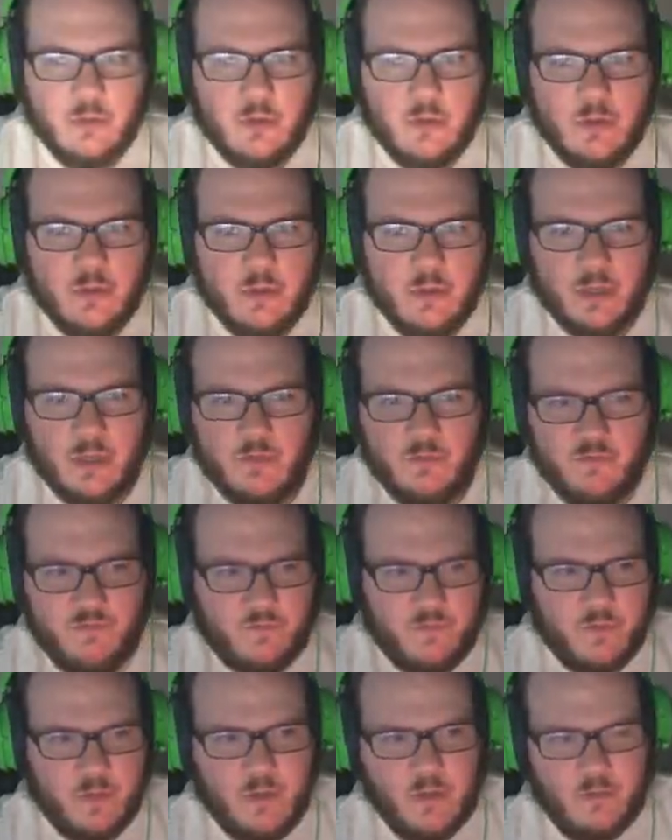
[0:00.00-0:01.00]
the
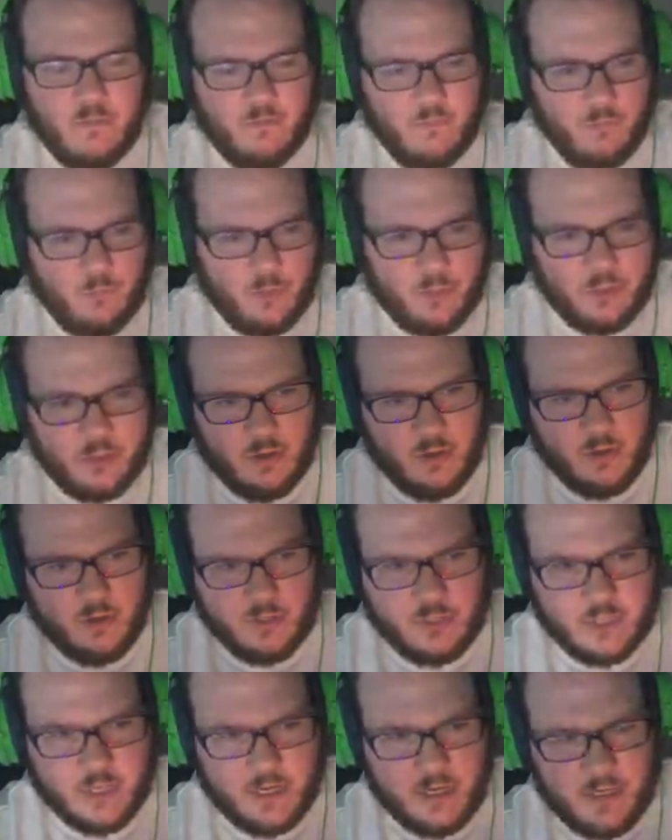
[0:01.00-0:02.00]
the what do you call the
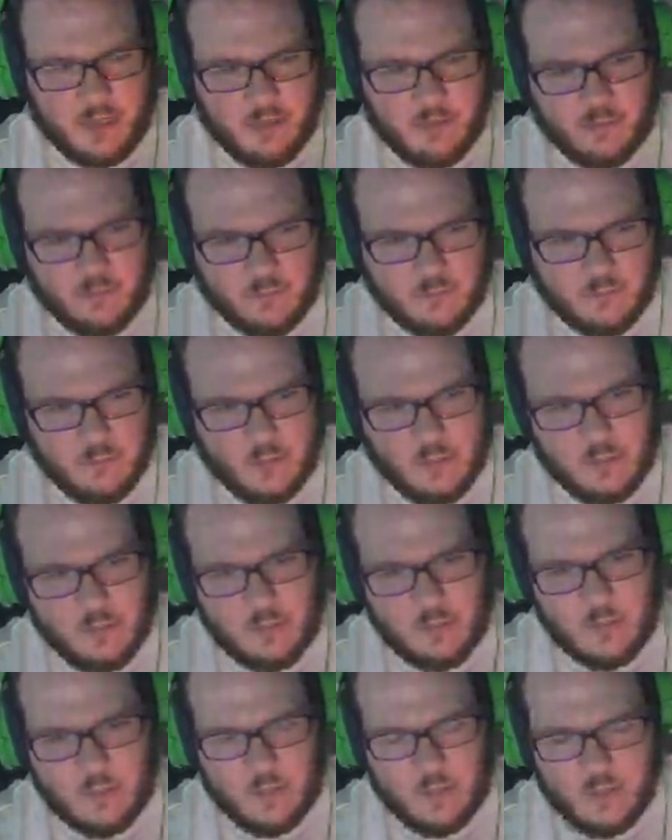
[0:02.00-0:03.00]
giant
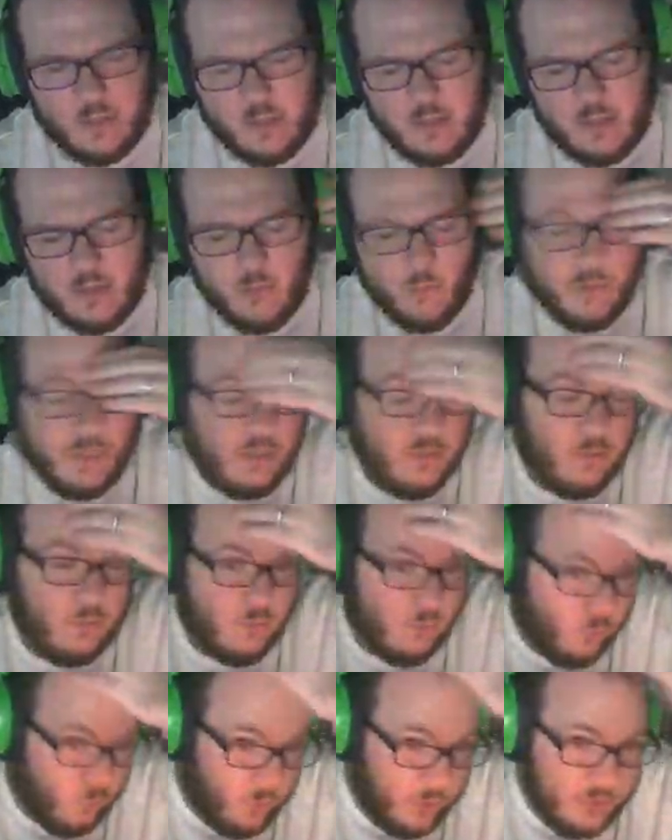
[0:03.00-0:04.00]
uh,
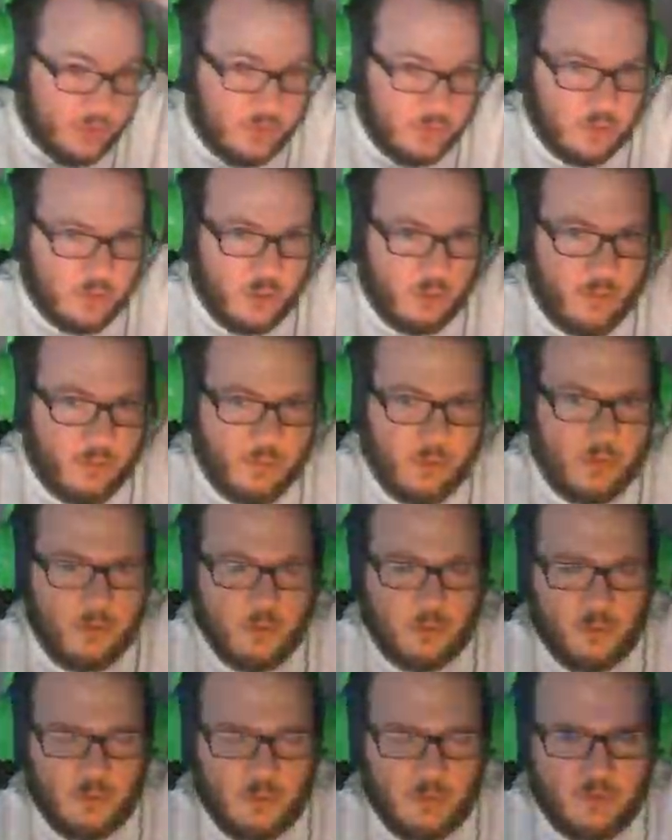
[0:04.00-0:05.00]
wind wind terminal
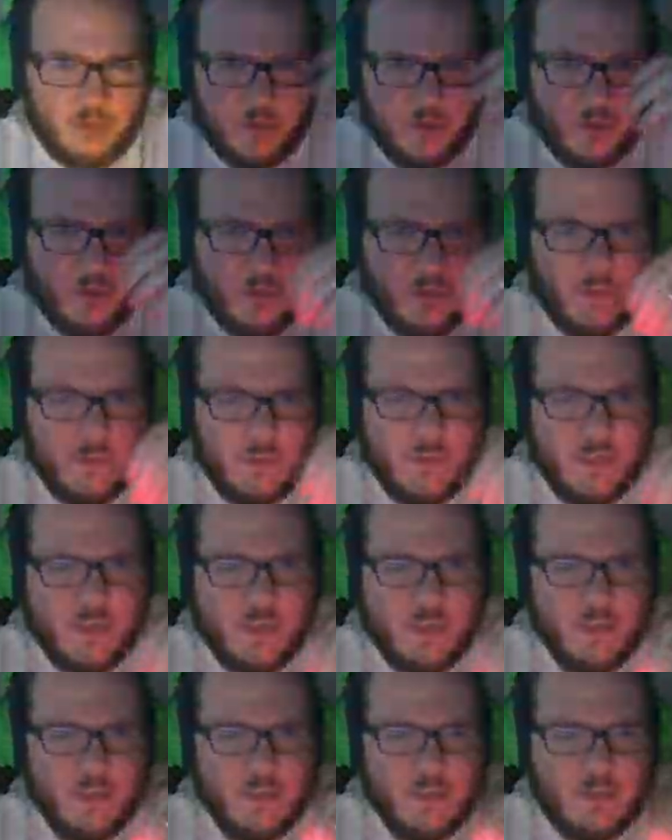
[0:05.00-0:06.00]
or whatever you call those
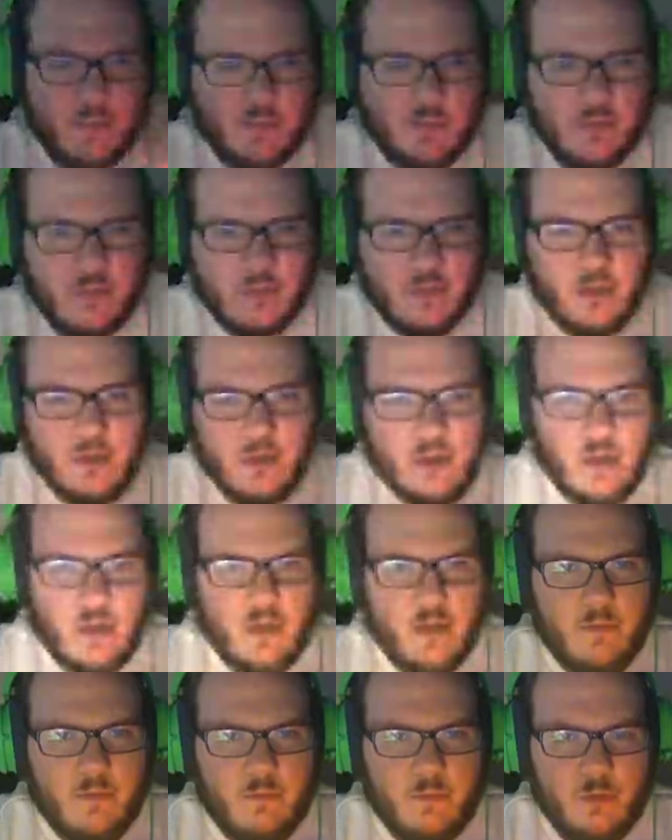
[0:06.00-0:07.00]
things.
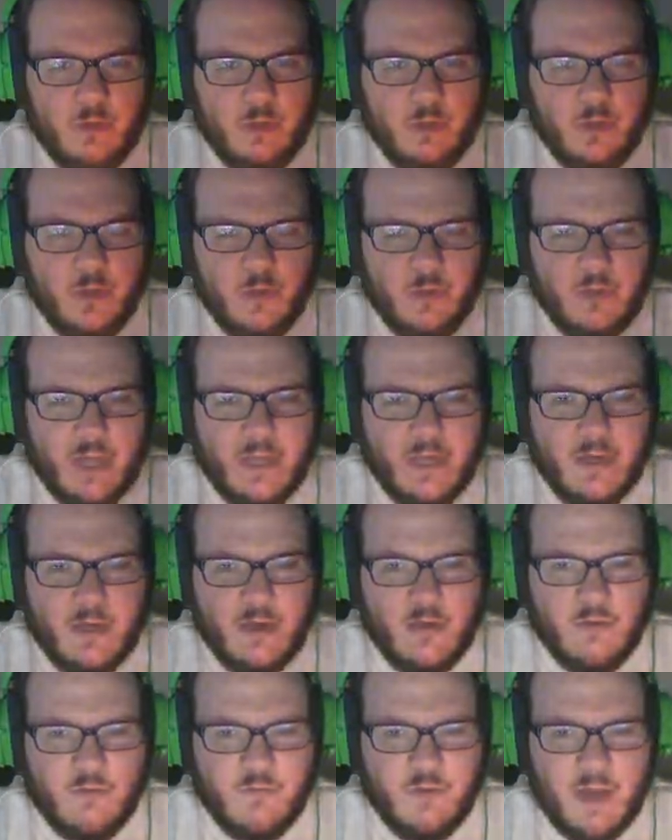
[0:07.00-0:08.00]
Um, you can go light it
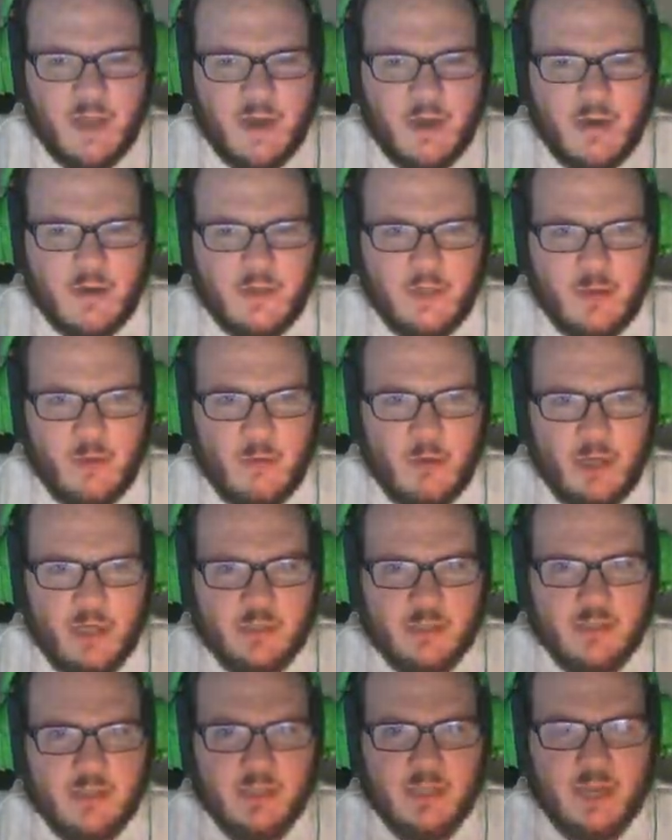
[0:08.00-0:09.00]
on fire, and that will
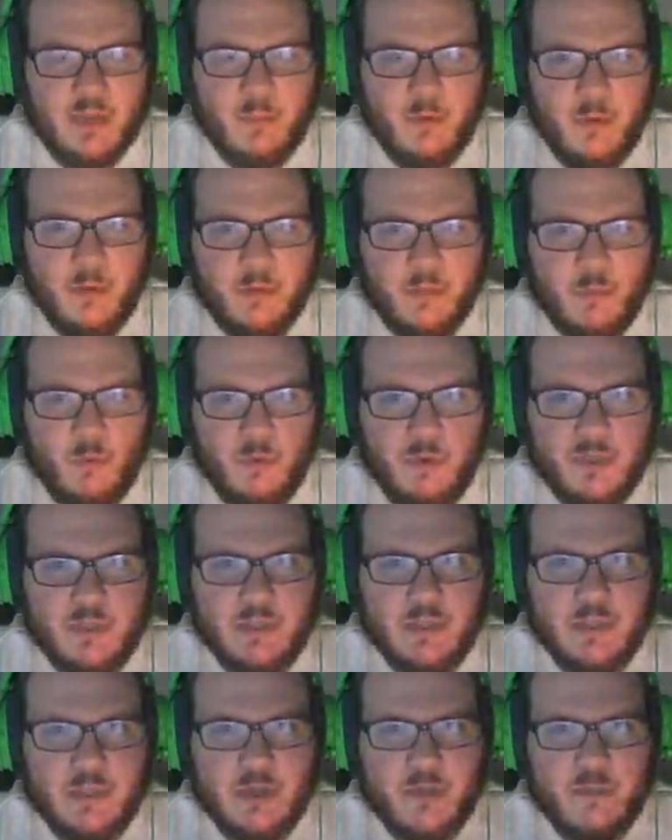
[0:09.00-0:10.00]
actually stop all the
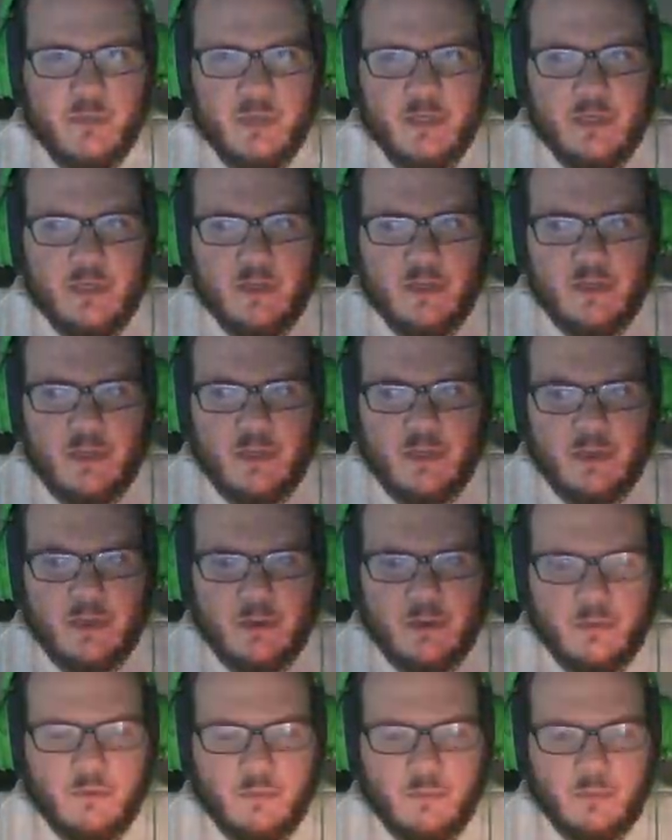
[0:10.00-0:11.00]
poison coming in the
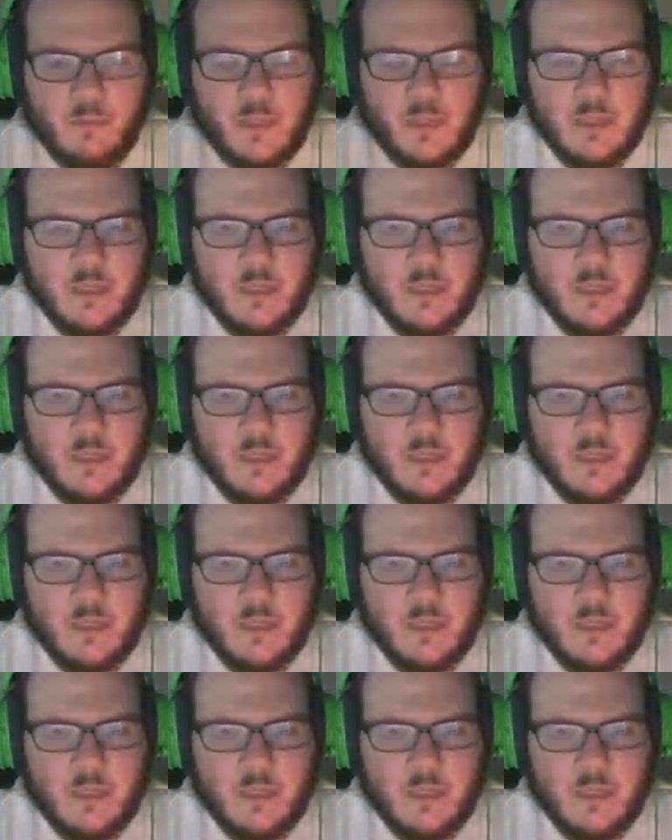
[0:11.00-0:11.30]
Earthen Peak